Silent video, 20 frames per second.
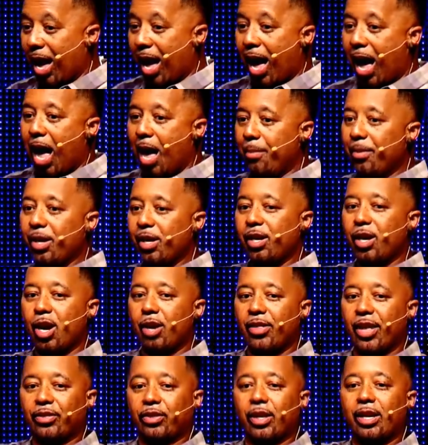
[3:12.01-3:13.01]
How many know
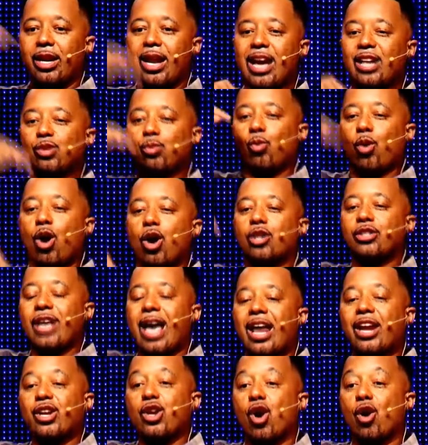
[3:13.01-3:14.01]
that the next words
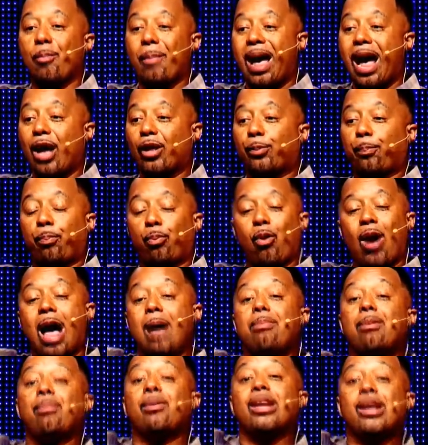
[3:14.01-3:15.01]
out of your mouth
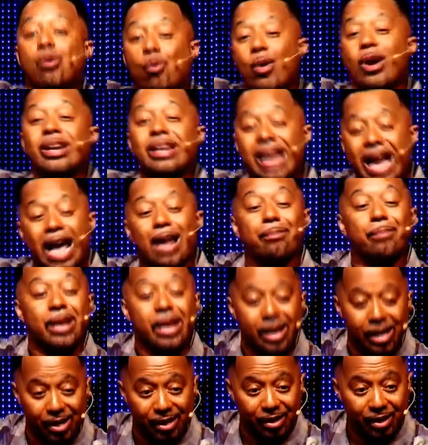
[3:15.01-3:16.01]
probably would not
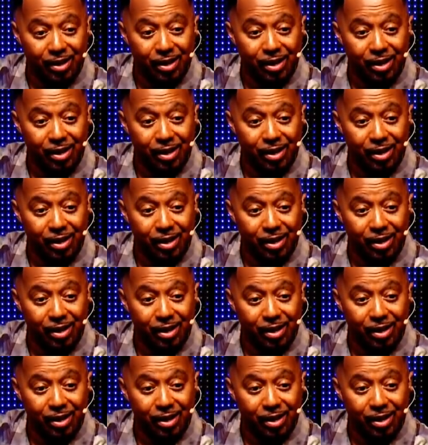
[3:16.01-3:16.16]
be,